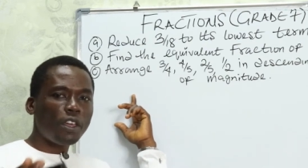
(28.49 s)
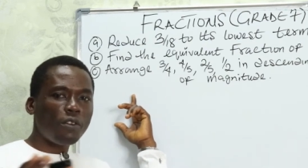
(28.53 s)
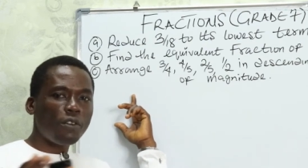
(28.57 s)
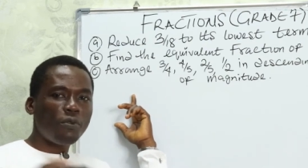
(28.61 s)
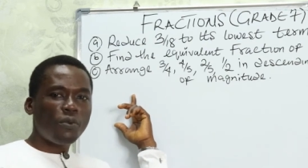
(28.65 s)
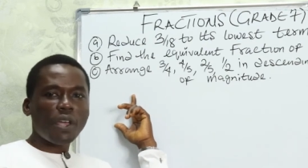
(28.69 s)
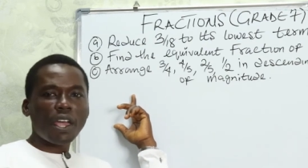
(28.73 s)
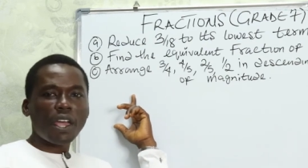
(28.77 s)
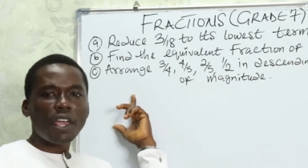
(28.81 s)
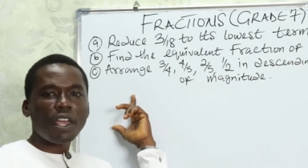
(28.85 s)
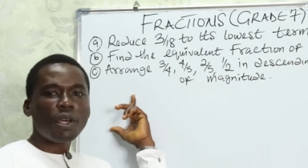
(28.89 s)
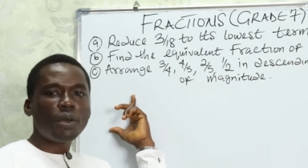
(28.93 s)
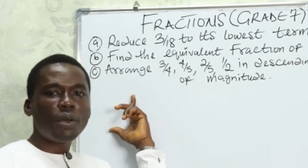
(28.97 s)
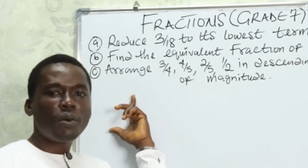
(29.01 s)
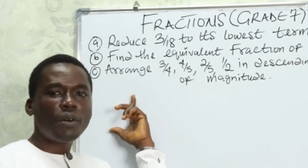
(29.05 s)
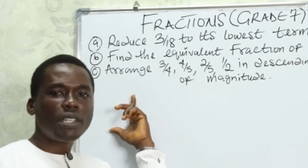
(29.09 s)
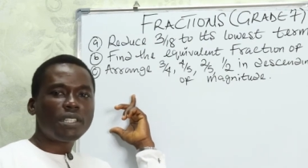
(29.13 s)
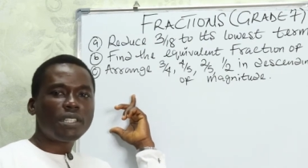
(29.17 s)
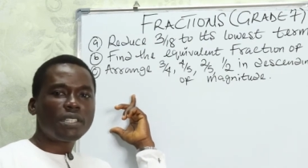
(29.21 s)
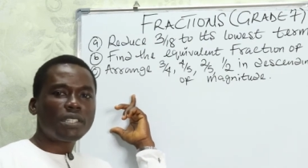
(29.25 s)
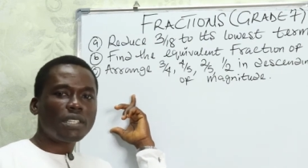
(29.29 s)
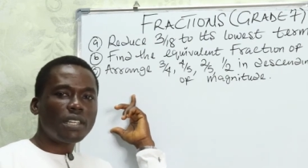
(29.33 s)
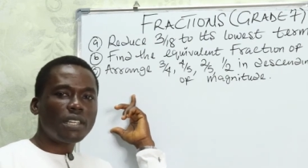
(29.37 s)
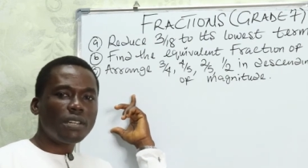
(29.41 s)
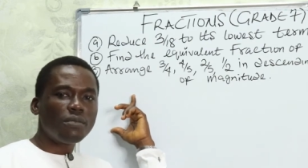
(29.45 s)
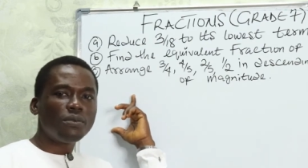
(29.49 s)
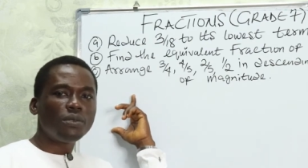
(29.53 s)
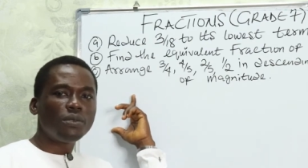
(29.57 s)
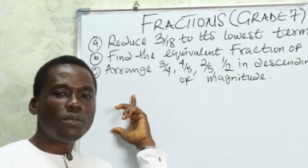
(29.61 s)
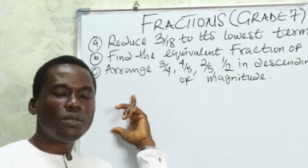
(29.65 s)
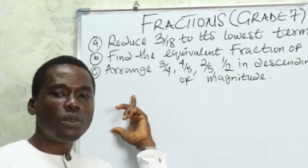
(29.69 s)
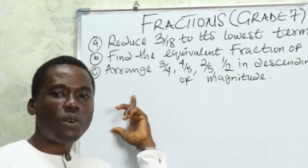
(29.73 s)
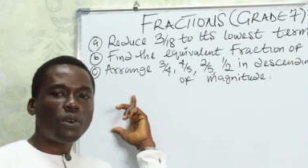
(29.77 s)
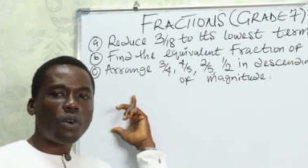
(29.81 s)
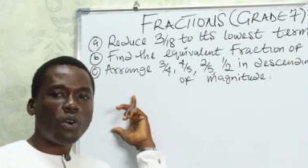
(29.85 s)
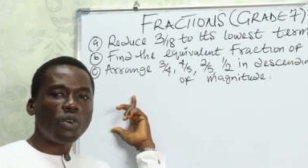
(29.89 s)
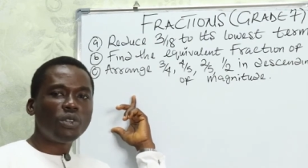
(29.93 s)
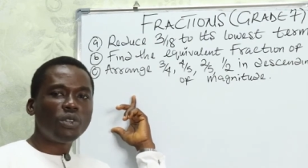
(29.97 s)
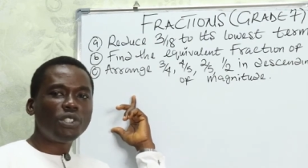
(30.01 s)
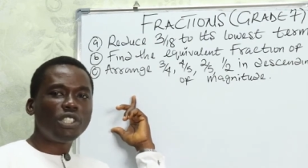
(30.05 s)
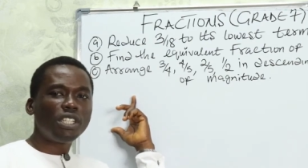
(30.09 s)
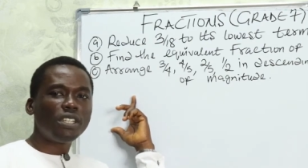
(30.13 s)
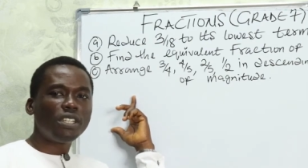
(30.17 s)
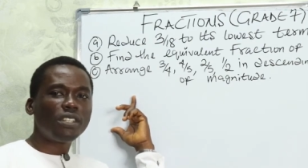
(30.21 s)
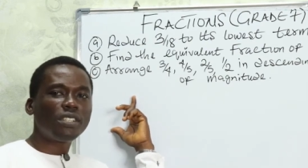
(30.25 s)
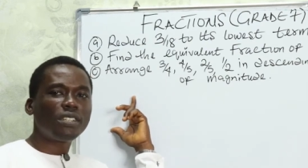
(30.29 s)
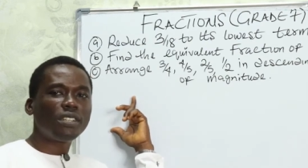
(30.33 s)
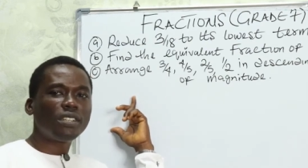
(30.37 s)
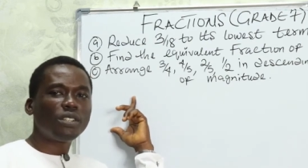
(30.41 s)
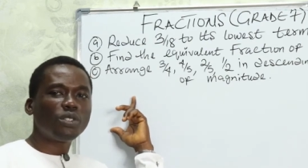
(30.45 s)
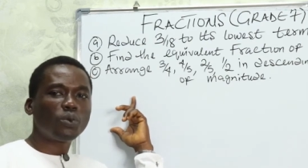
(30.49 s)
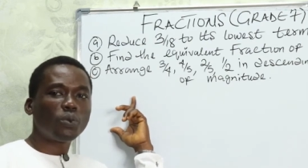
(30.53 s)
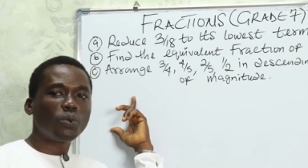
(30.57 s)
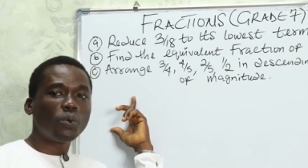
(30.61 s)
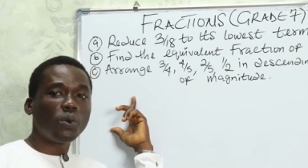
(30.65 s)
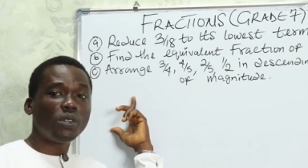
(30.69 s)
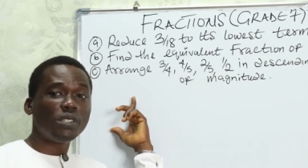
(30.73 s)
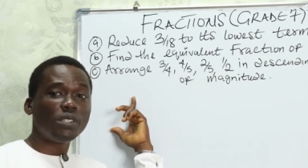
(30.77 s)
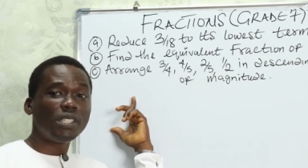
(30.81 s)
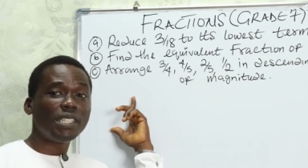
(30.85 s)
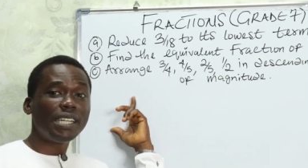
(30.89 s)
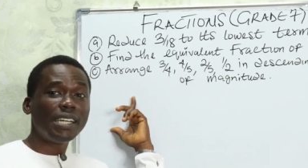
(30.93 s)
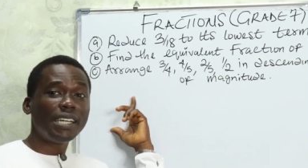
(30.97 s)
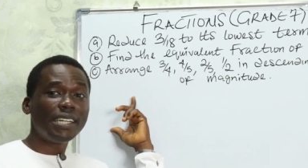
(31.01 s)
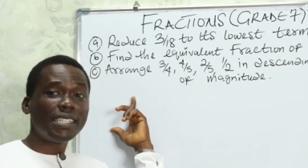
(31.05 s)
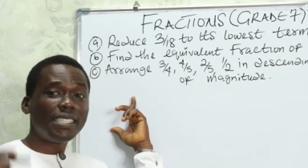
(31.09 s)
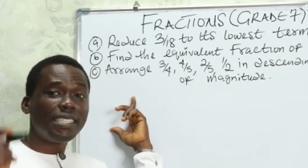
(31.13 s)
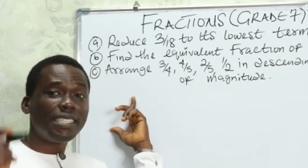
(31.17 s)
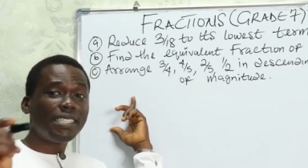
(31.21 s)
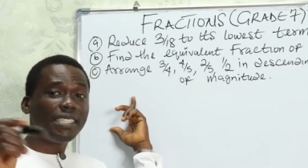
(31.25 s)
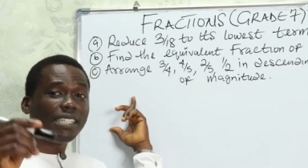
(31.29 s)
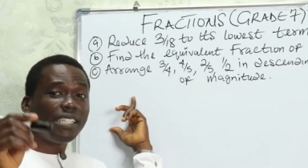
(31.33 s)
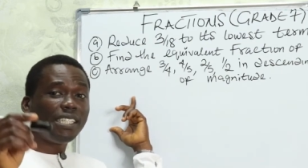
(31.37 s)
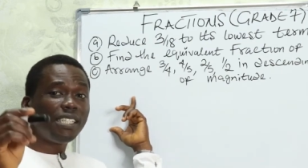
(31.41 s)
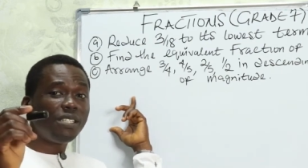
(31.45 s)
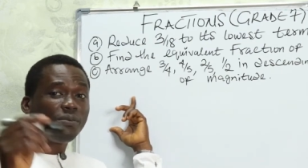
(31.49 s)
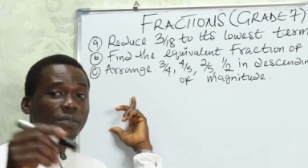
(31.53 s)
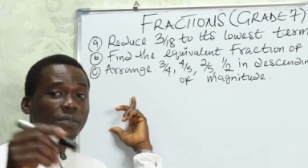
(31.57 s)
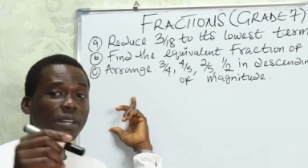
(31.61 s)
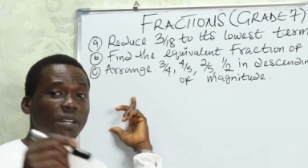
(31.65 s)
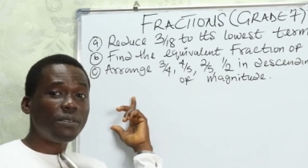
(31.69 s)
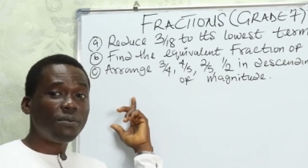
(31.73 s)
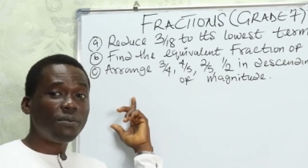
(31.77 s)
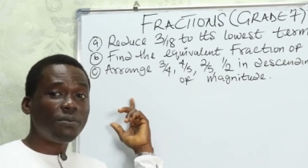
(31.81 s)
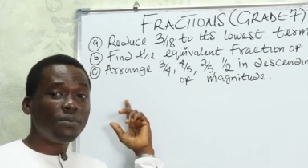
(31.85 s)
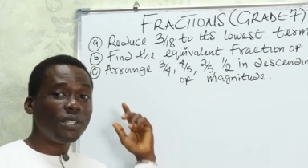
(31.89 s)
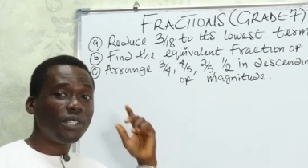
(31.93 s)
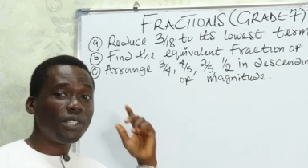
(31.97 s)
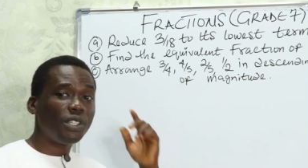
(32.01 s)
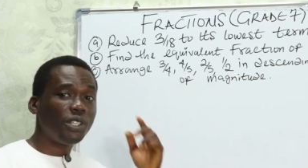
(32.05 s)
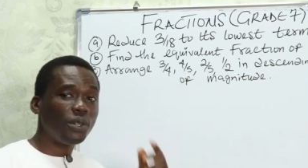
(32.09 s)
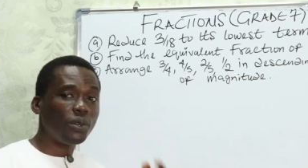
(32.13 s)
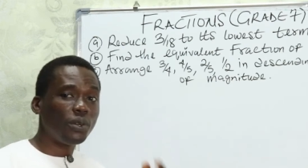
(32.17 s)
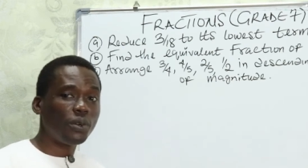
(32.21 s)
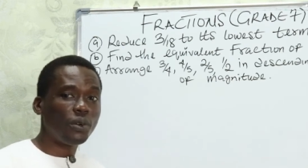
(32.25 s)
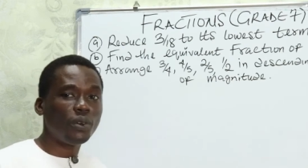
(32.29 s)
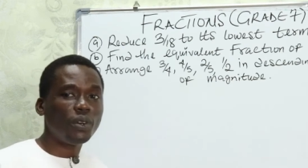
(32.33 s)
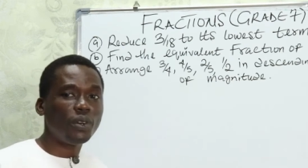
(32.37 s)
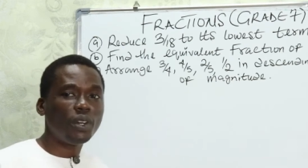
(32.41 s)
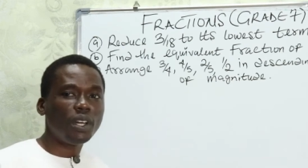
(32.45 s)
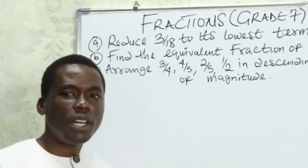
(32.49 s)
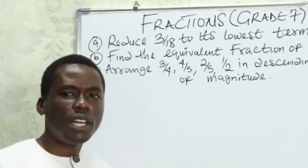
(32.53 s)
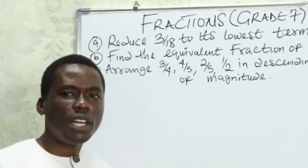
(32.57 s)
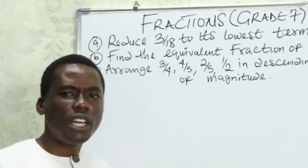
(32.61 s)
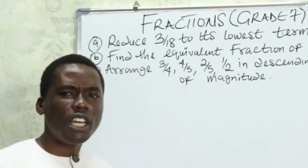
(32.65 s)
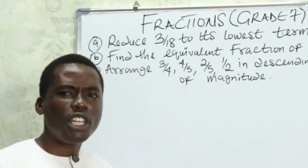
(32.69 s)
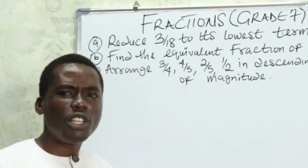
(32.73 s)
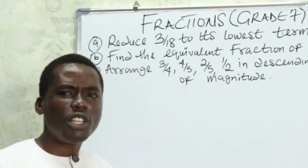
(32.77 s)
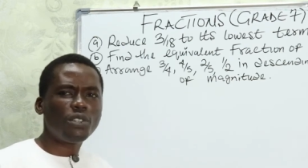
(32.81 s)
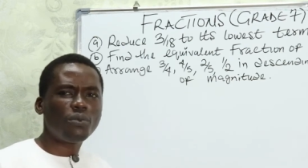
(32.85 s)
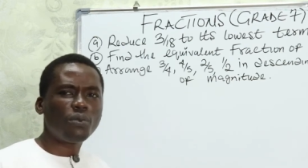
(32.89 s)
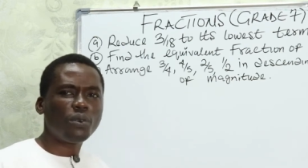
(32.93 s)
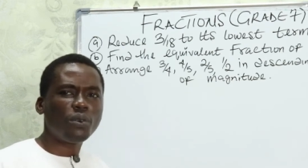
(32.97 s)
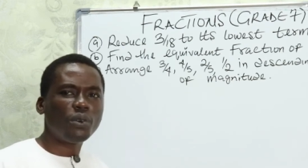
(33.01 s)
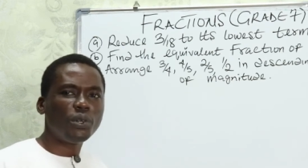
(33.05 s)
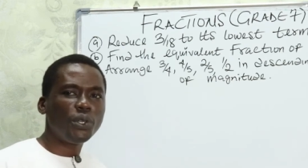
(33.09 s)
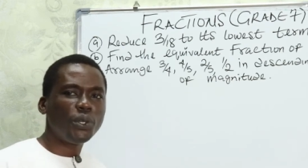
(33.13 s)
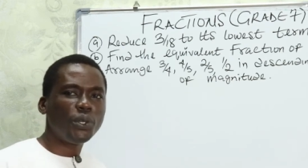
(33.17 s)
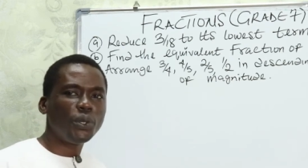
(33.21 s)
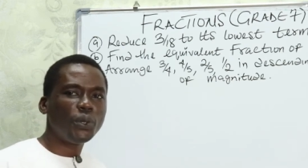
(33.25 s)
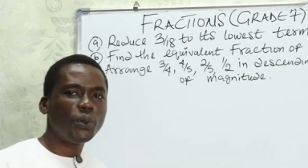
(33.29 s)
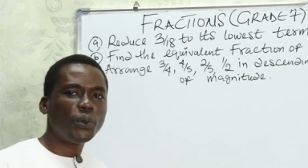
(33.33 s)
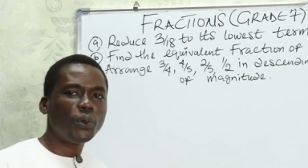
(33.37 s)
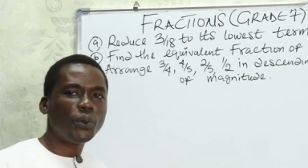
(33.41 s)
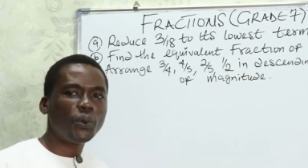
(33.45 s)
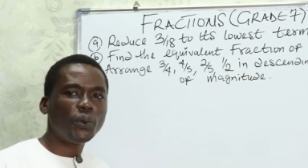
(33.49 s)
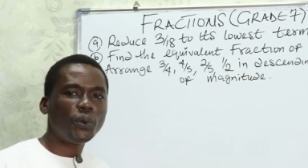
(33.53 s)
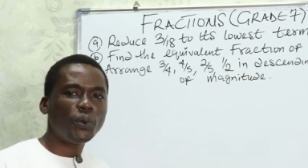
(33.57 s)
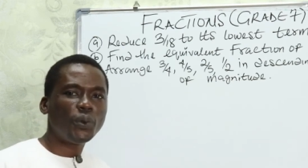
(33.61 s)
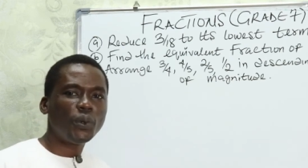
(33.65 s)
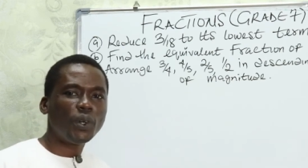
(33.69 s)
If you are in grade 7 or JSS1, this very video is for you.